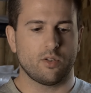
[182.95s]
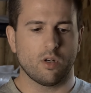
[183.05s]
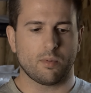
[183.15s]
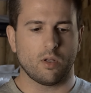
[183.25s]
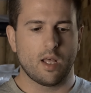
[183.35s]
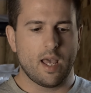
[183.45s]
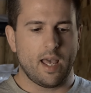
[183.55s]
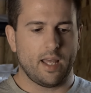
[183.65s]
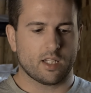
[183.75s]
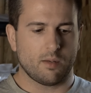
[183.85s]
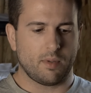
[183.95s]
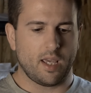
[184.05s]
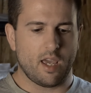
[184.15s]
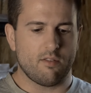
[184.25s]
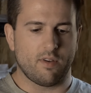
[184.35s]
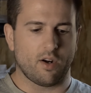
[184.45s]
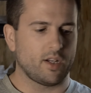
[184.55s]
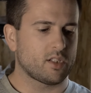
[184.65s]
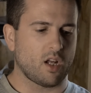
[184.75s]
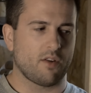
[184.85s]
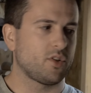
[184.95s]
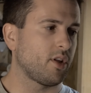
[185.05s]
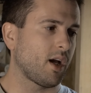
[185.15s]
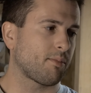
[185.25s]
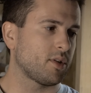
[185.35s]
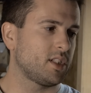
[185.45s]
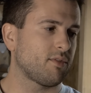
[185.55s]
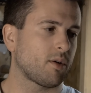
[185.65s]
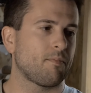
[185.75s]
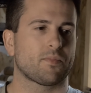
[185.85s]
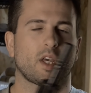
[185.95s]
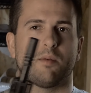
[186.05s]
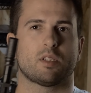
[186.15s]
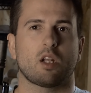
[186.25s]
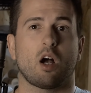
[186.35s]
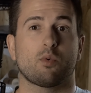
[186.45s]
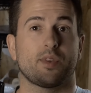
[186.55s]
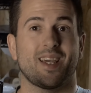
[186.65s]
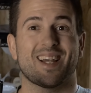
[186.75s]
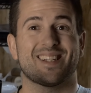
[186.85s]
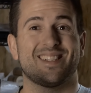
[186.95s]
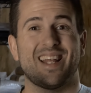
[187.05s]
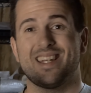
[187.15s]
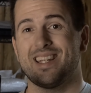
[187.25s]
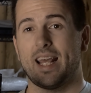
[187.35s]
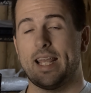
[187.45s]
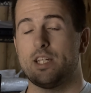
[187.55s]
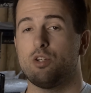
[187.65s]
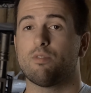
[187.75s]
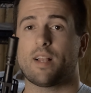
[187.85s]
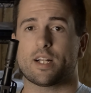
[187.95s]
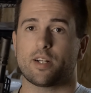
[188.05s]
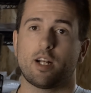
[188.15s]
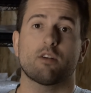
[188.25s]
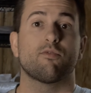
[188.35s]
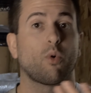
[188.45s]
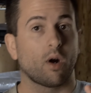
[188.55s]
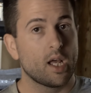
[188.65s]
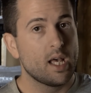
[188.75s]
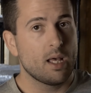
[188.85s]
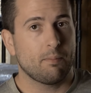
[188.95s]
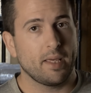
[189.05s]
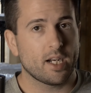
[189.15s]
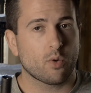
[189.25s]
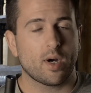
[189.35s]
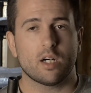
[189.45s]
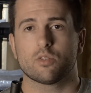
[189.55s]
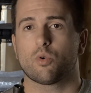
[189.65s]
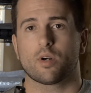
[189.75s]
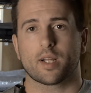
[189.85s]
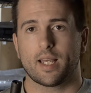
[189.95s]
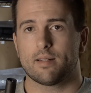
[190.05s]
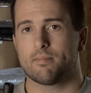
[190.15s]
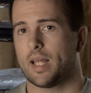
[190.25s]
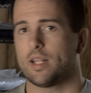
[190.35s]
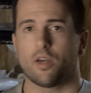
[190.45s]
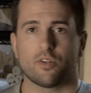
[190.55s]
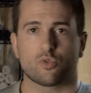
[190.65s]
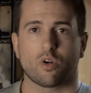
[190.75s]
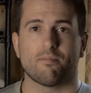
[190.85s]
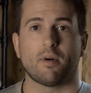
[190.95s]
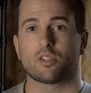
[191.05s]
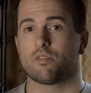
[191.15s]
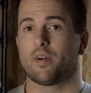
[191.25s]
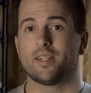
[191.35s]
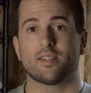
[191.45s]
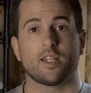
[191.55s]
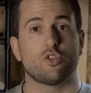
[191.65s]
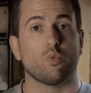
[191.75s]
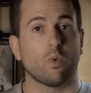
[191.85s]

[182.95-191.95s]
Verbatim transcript: tunable and can be a very soft shooting up receiver. Comes stock with a extended A2 flash hider for pin and weld or again, any other sort of muzzle device that you